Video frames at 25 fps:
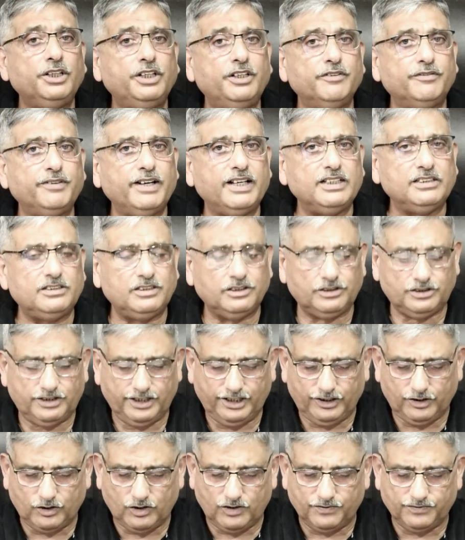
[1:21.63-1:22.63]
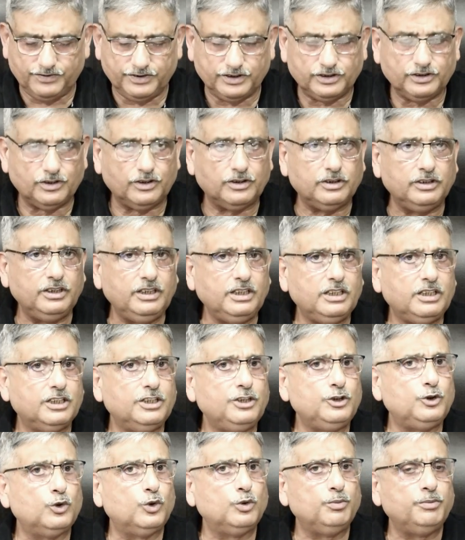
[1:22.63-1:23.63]
Defence Estate Office or the
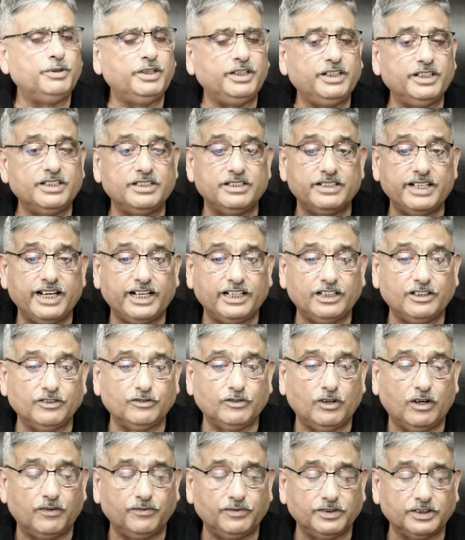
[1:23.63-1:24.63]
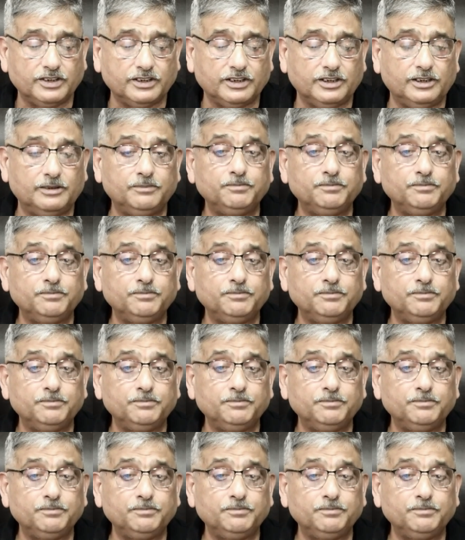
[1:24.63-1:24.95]
Cantonment Executive Officer.